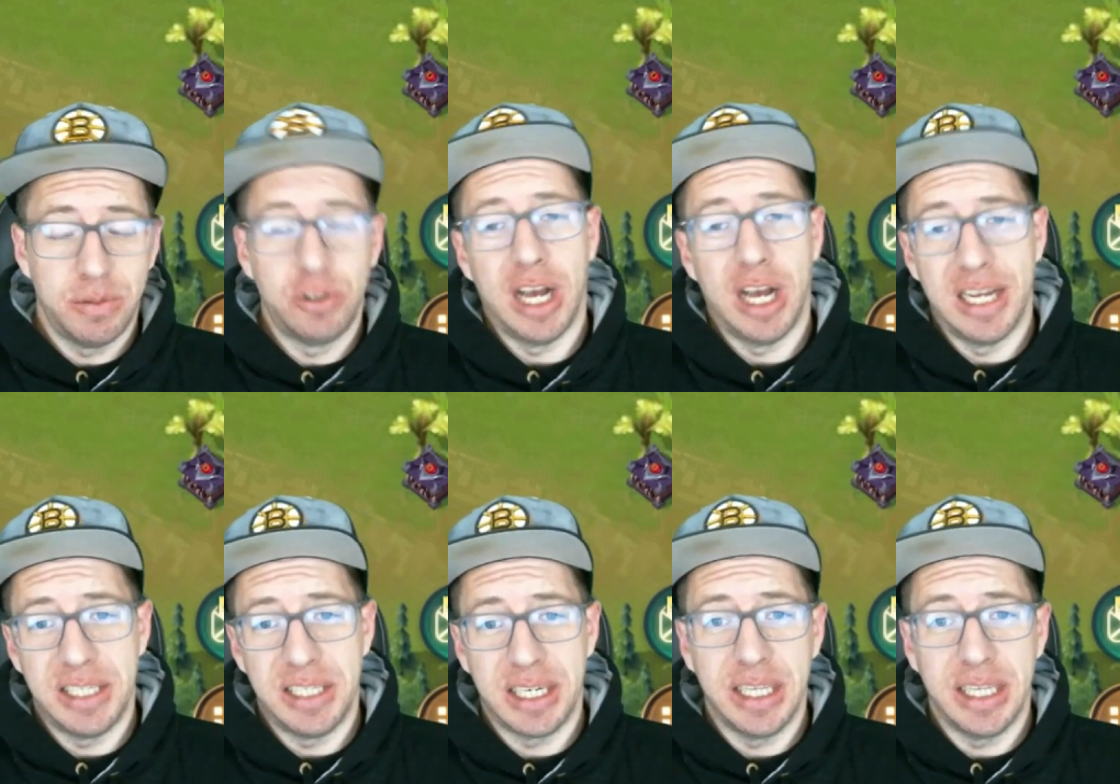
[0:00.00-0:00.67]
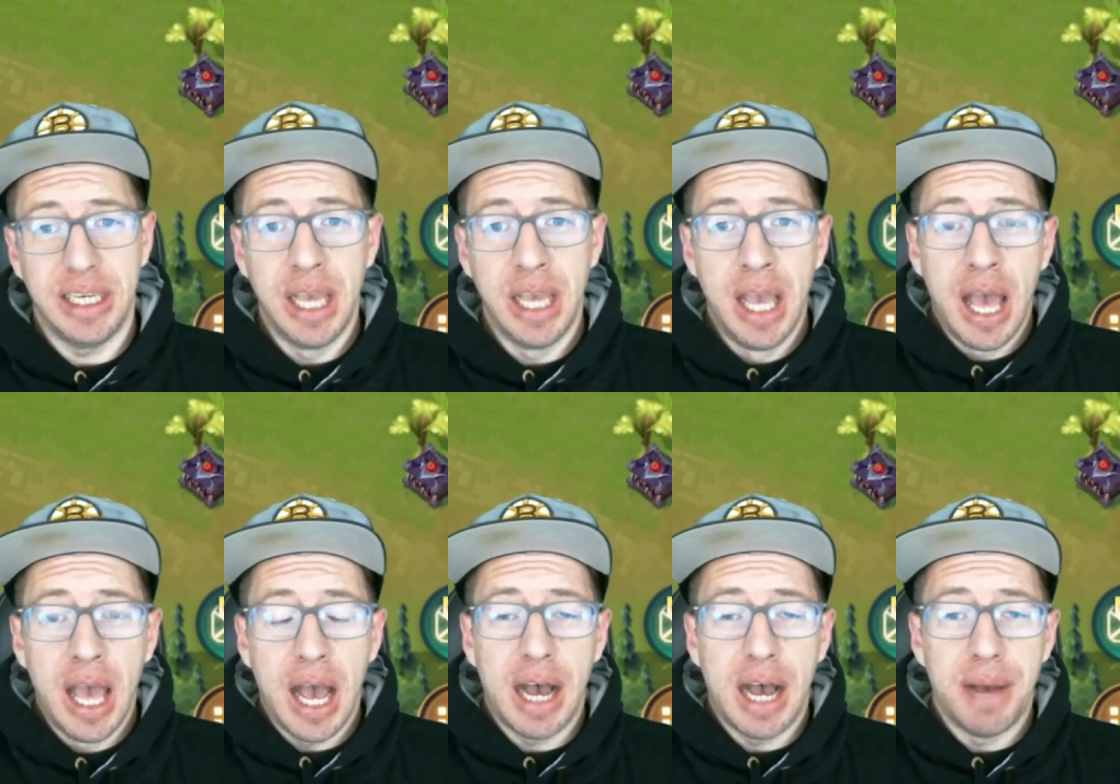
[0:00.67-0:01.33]
drastically.
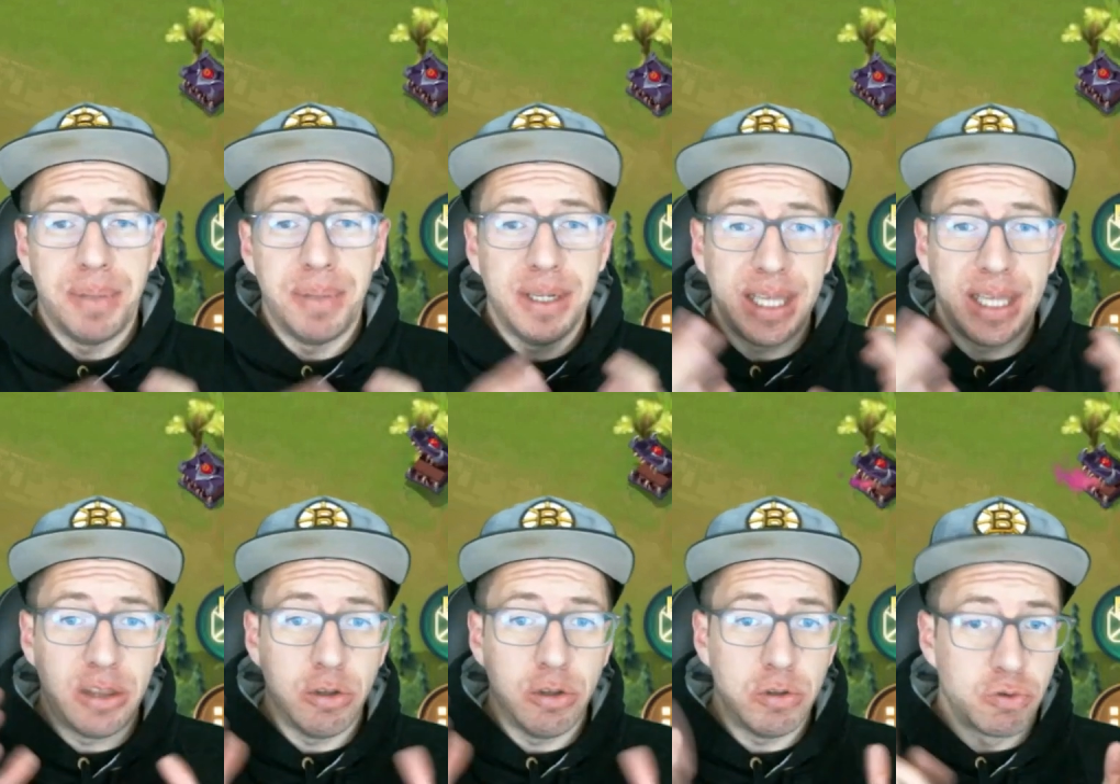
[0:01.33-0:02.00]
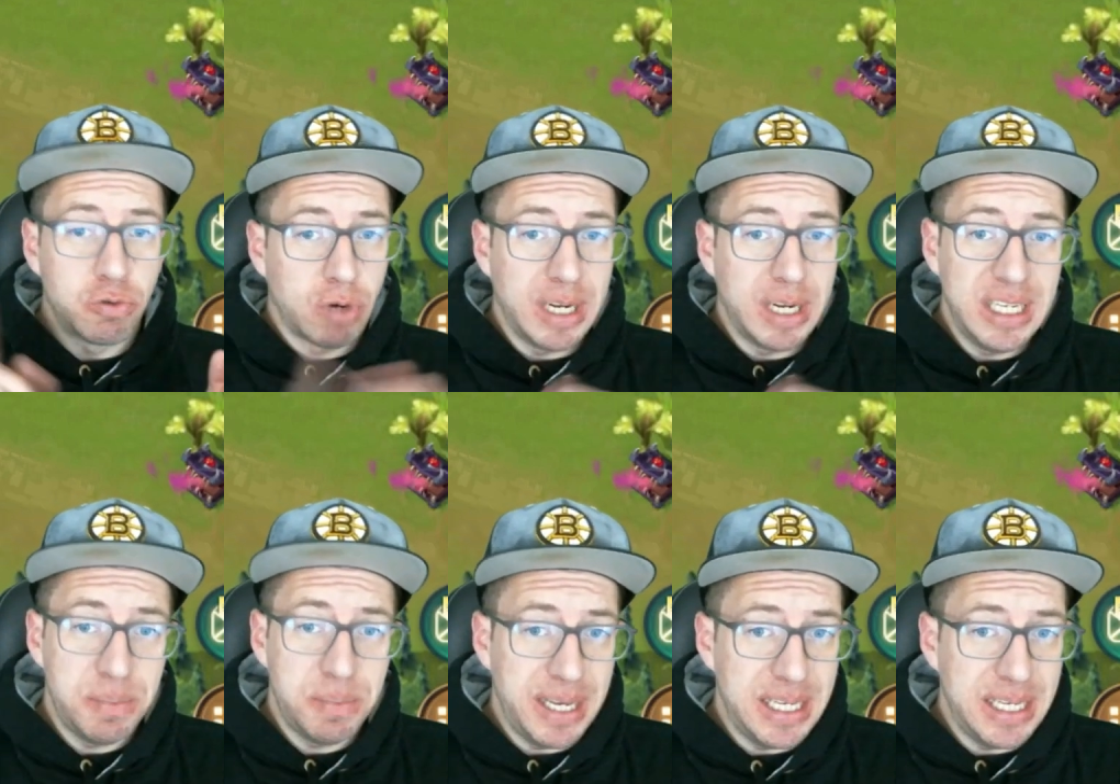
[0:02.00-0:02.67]
But like those
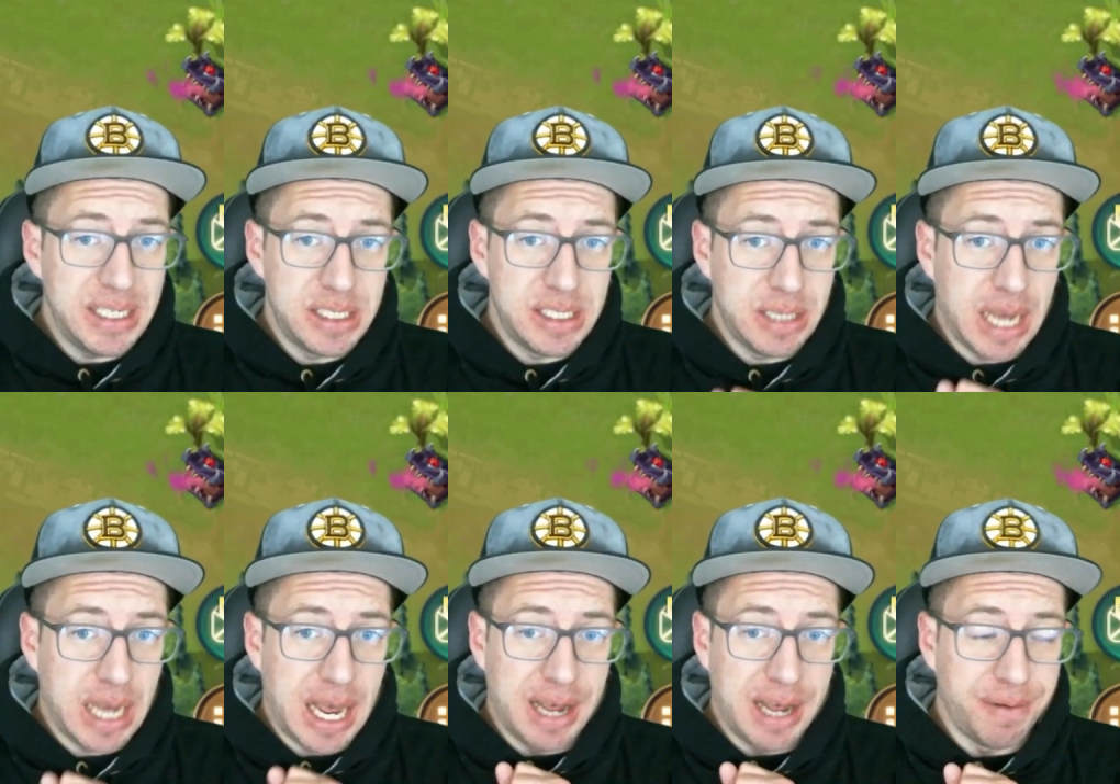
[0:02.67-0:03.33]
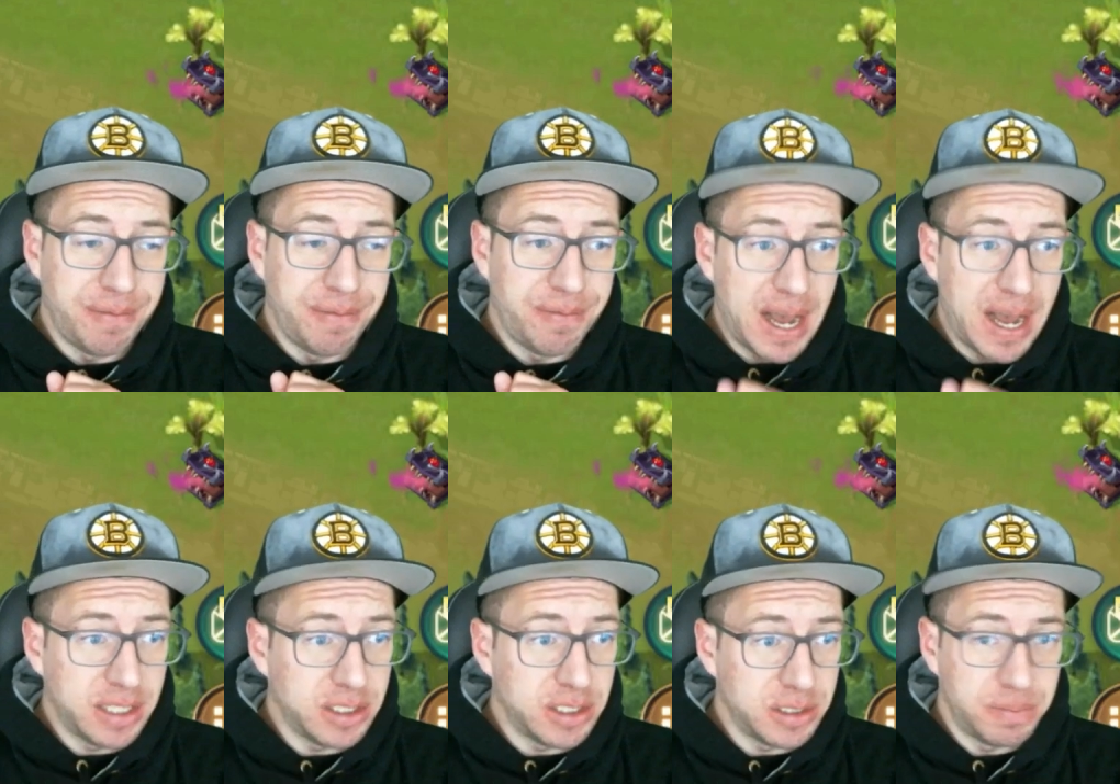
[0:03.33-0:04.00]
race-based
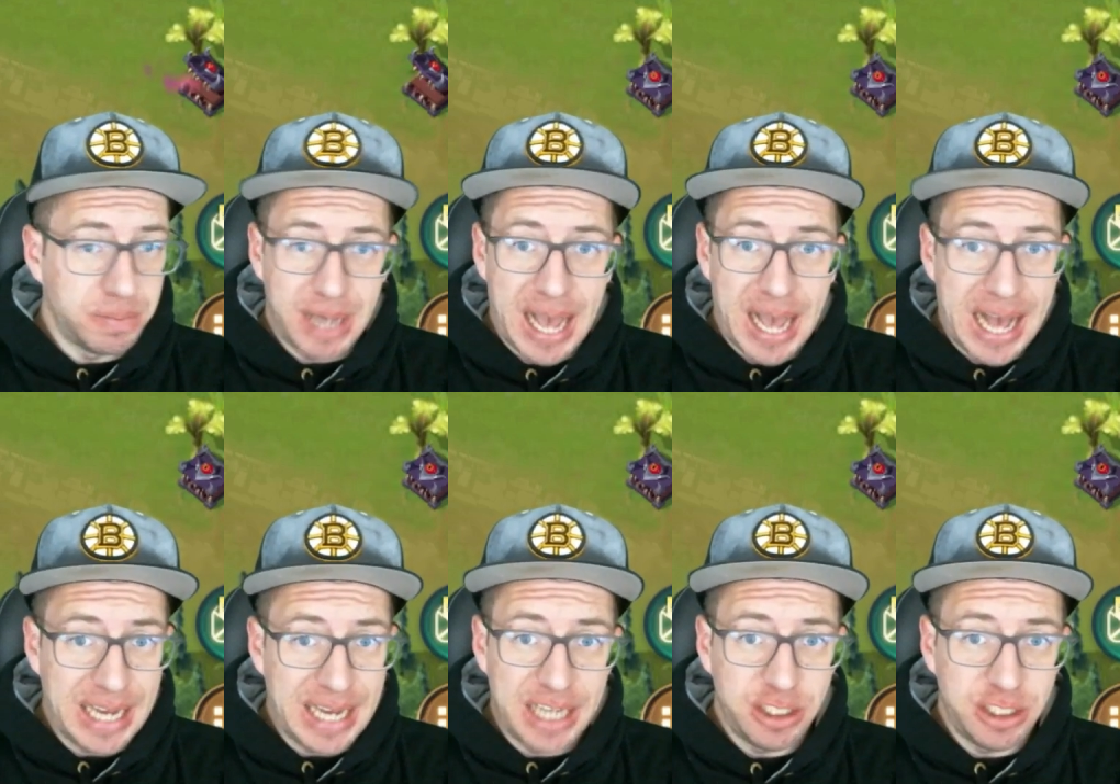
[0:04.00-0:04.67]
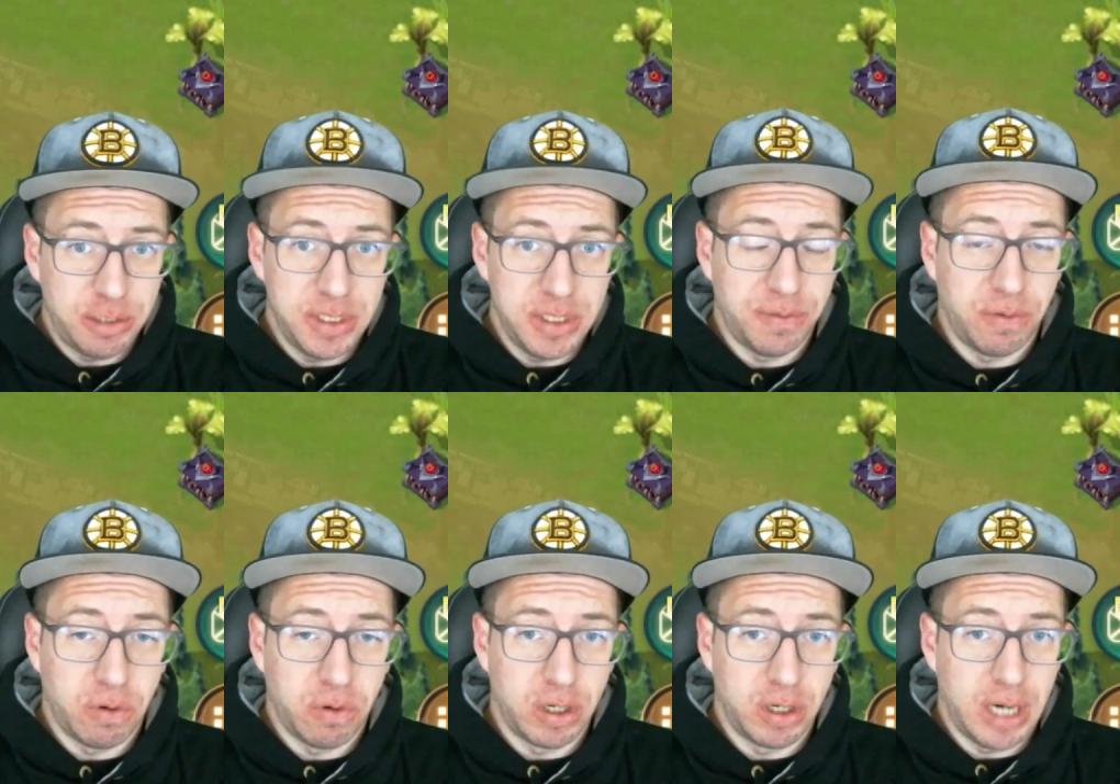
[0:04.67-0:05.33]
final attributes
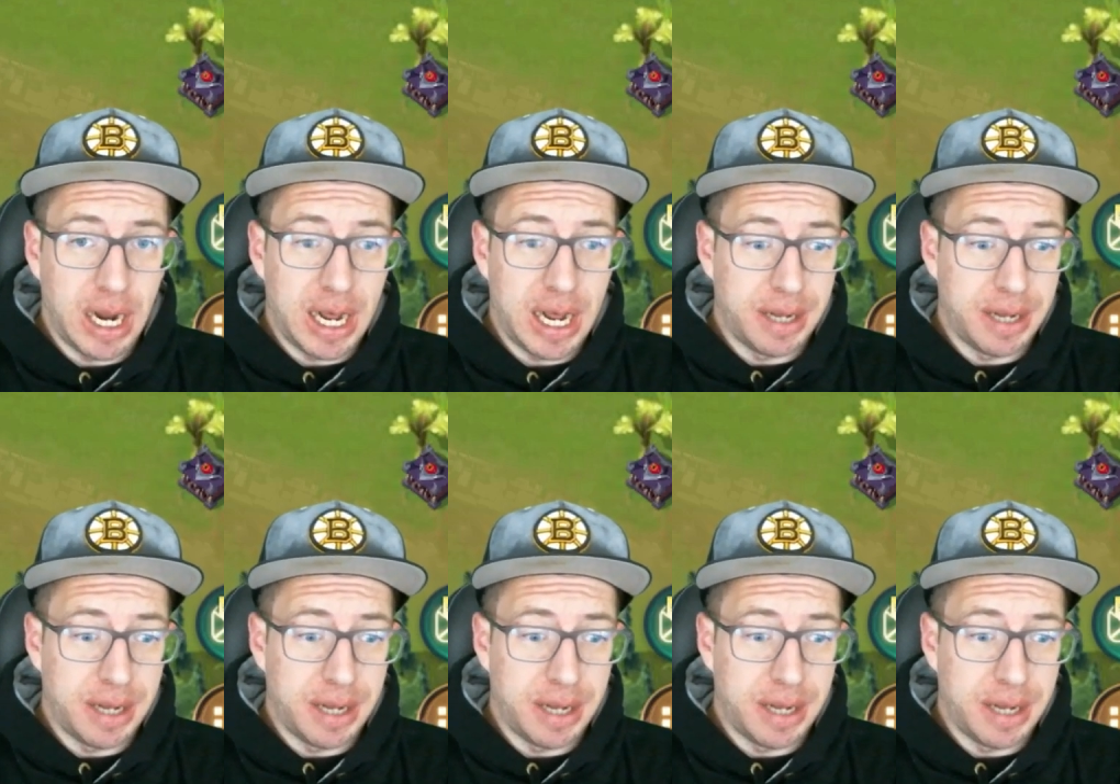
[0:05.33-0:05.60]
for